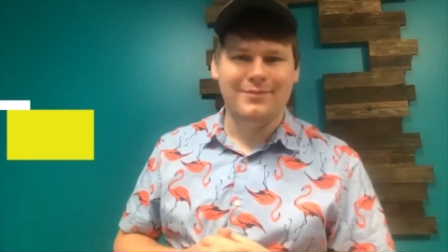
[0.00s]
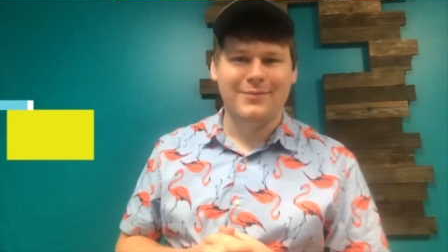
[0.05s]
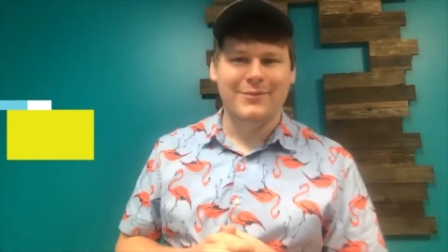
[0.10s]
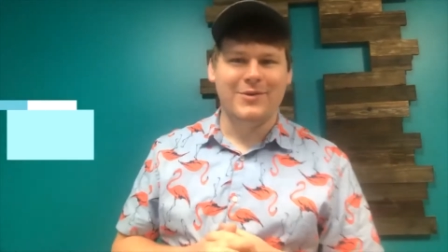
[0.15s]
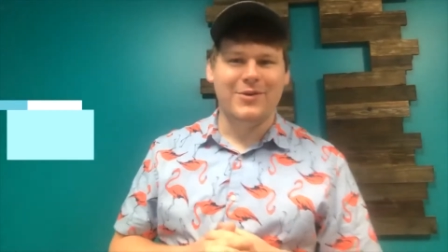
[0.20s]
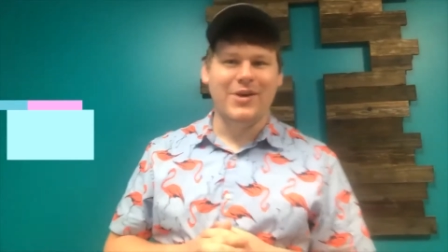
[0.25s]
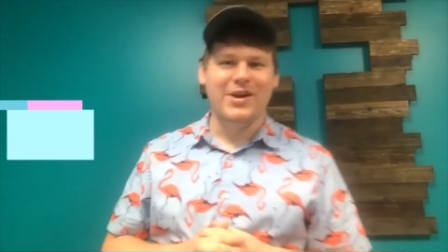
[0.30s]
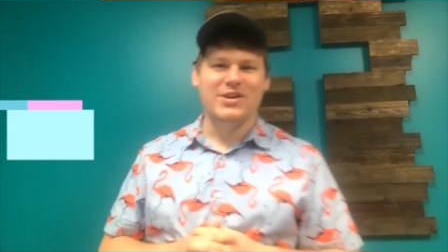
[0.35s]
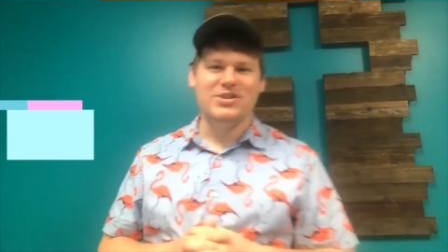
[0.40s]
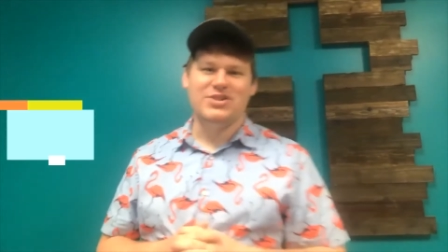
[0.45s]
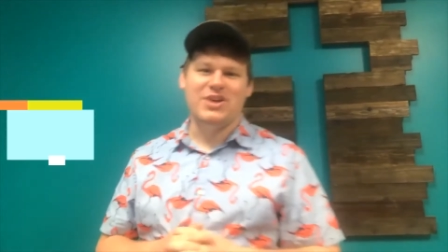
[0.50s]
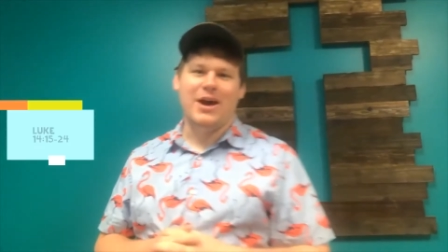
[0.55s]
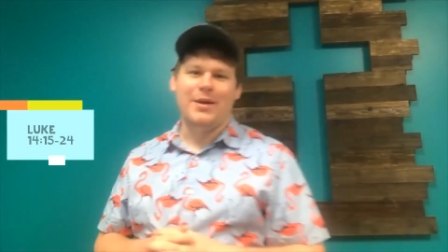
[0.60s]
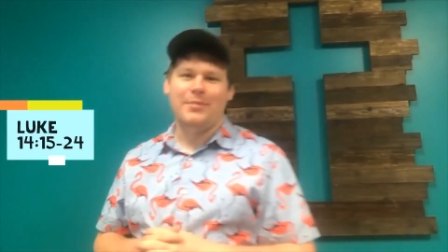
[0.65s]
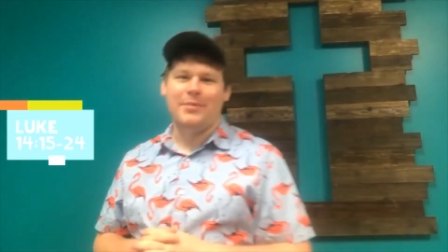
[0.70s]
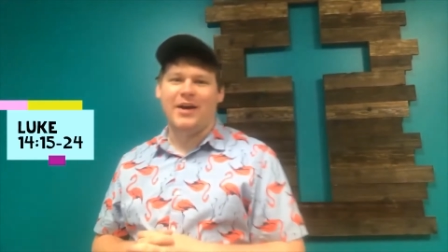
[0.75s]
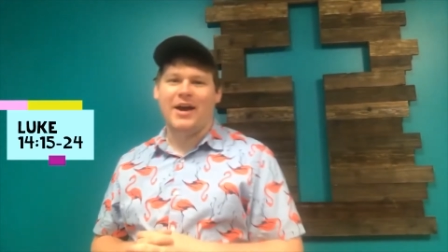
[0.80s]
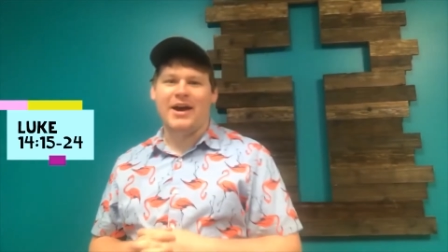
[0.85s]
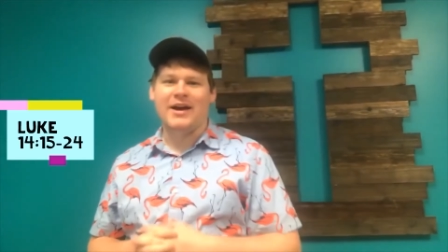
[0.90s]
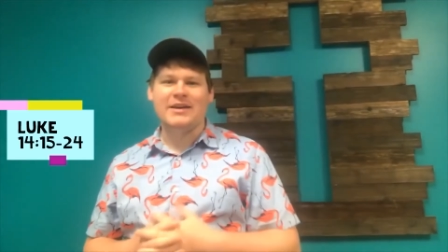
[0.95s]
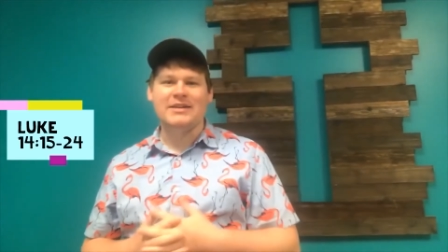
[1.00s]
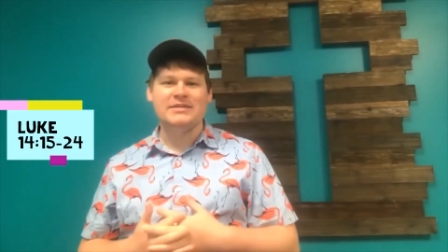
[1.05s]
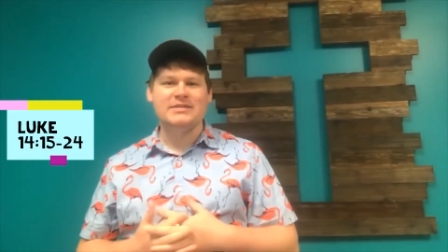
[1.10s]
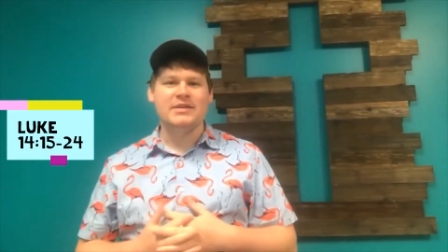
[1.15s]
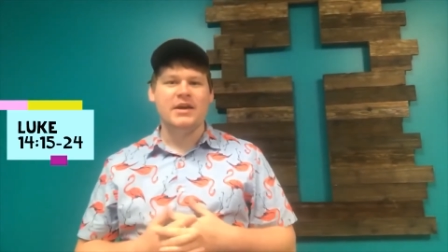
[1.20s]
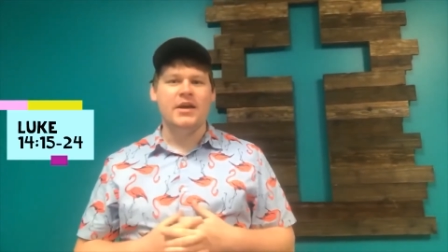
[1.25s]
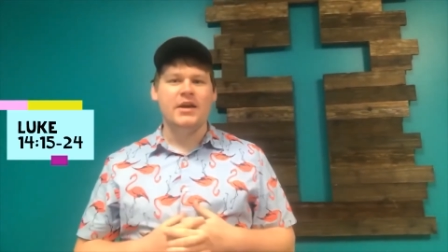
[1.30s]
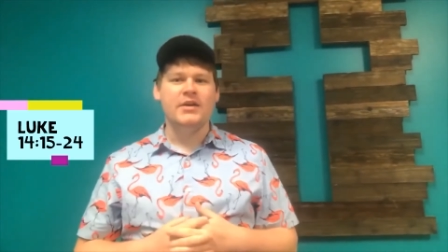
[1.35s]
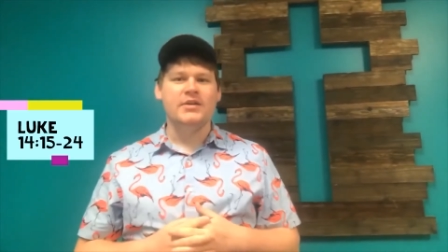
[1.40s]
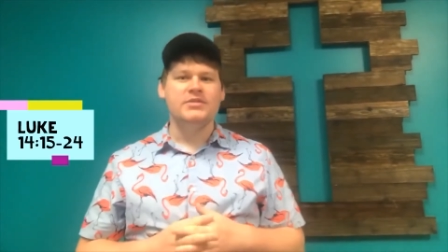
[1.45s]
Great job, guys.
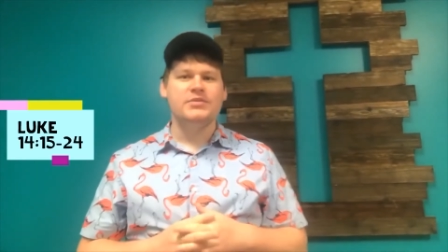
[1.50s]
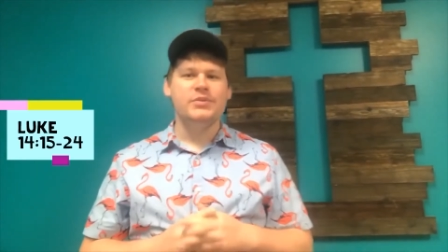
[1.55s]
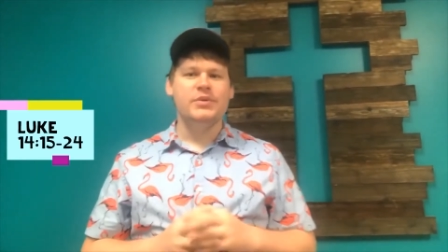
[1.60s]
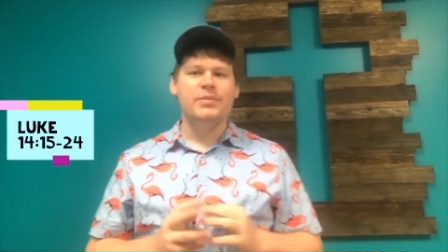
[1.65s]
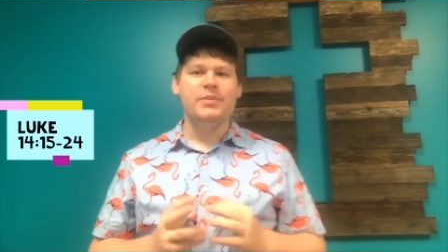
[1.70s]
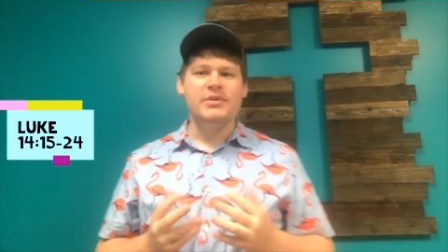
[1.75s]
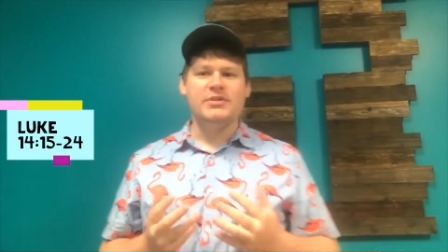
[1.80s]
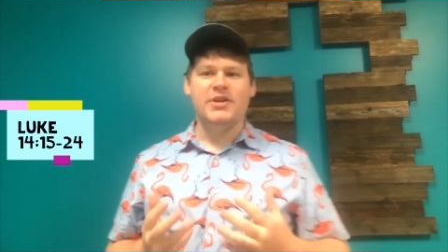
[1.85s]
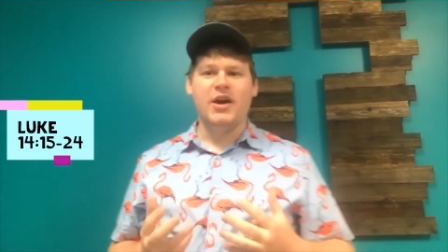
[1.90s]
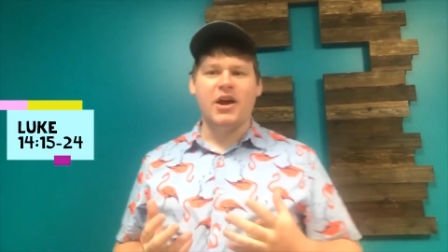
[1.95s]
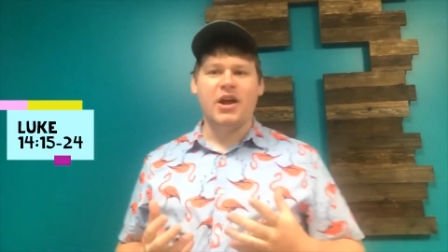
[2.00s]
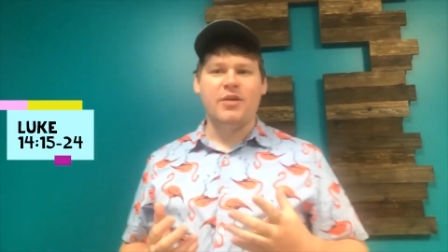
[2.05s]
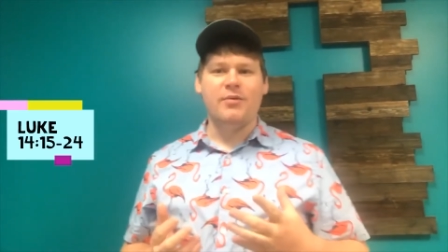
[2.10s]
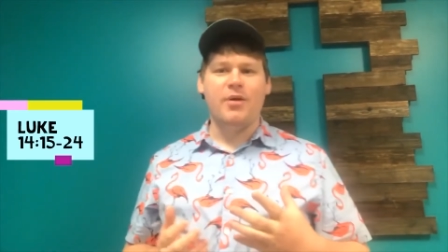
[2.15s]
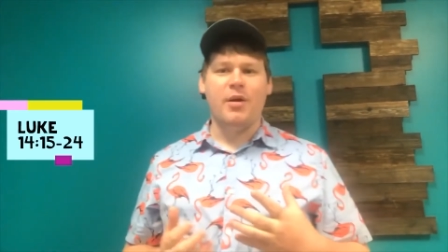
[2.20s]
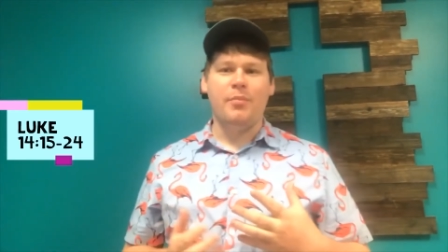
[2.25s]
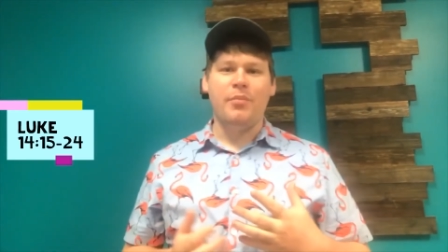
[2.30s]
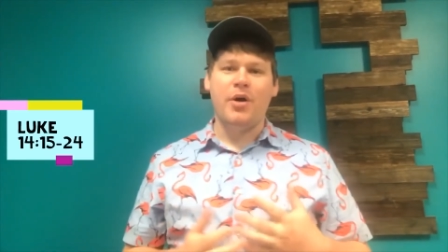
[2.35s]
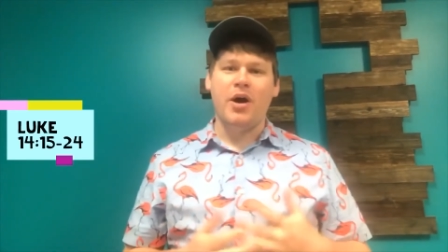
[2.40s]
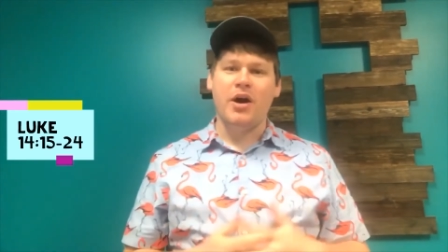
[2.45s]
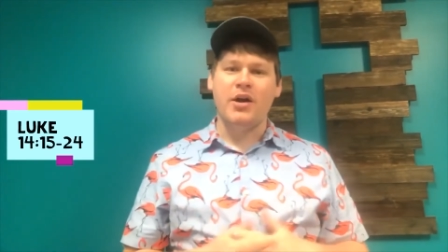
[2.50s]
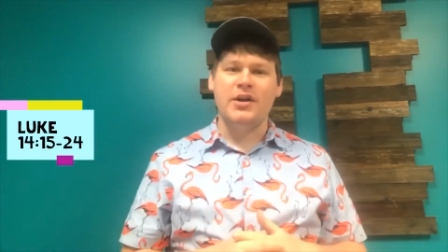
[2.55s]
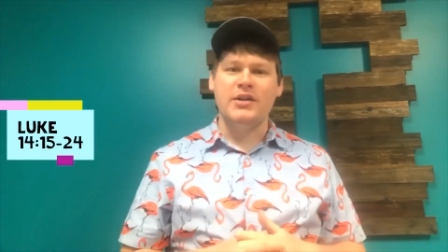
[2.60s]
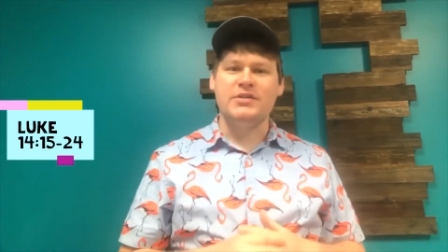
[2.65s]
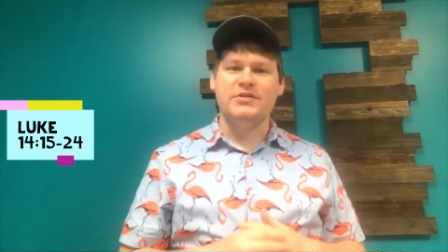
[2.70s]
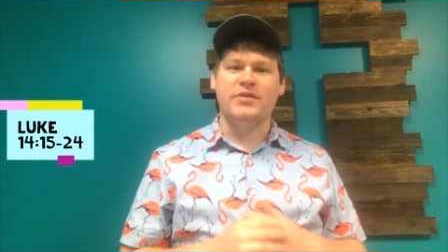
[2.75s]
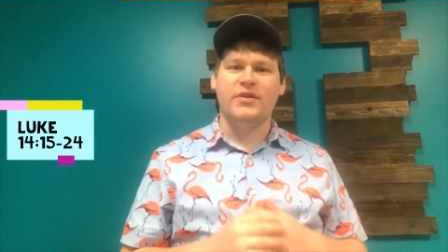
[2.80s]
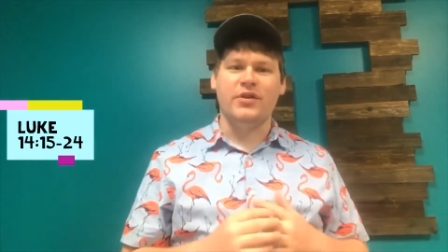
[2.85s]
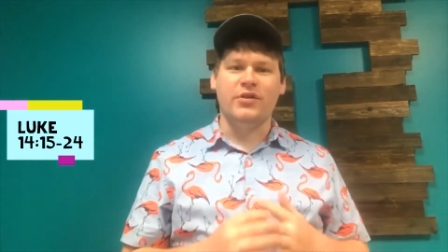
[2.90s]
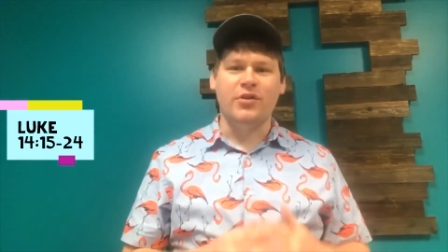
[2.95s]
So we've been talking about
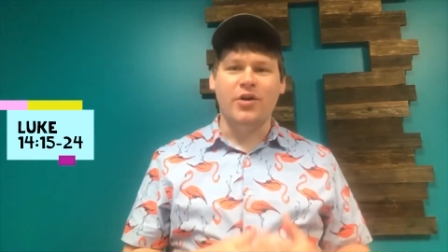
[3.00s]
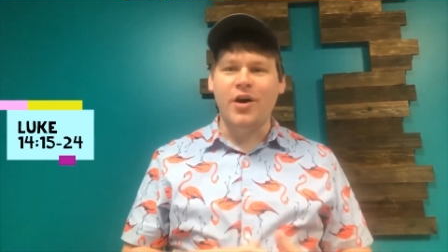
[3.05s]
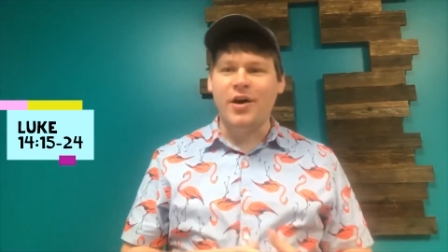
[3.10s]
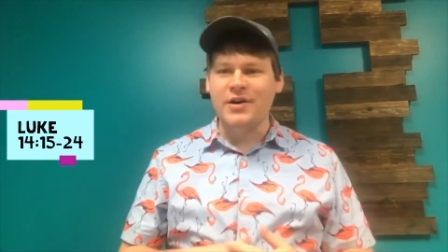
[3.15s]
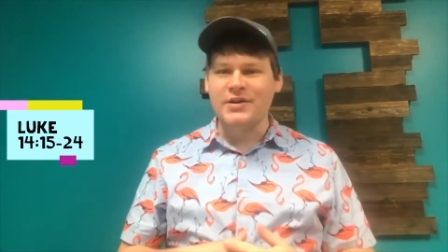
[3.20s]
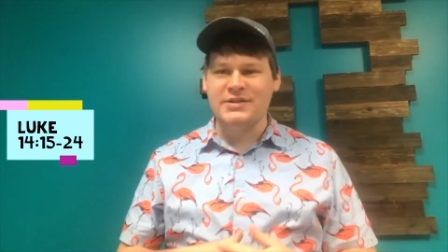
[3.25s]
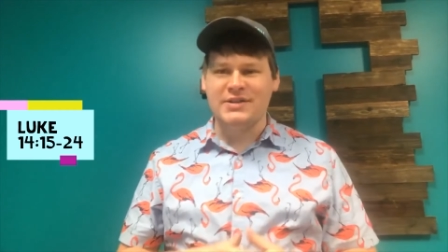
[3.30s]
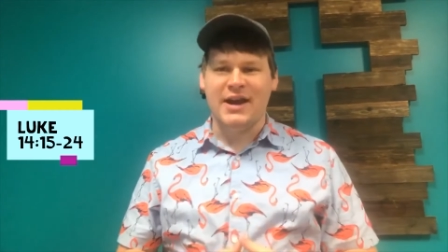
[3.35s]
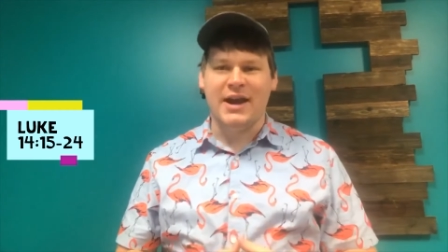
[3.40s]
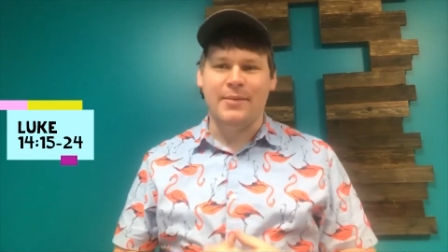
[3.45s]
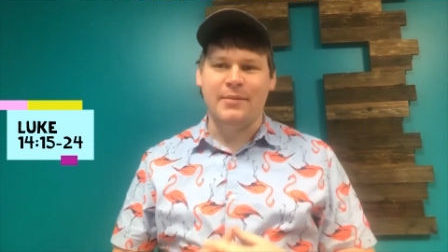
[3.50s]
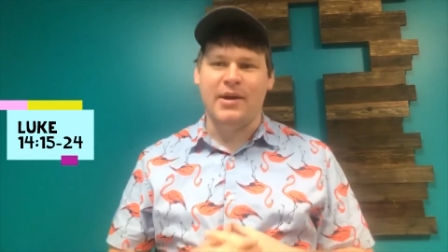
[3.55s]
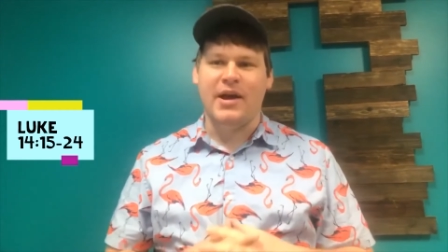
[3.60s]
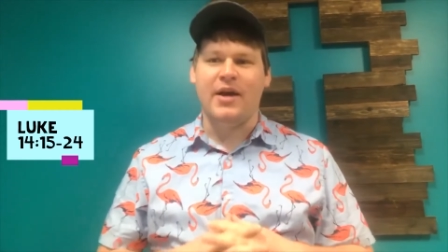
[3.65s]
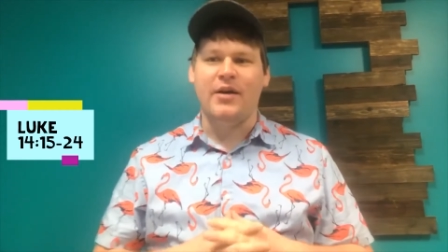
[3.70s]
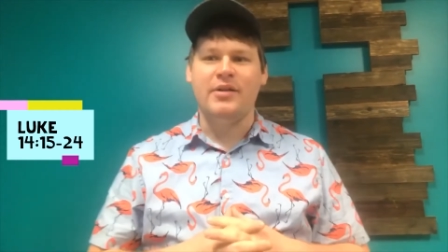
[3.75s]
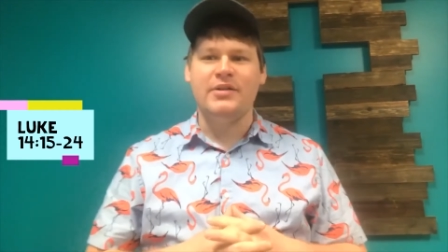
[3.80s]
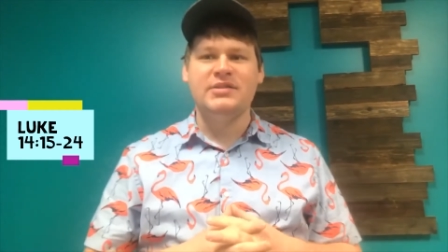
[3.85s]
parties for a long time now,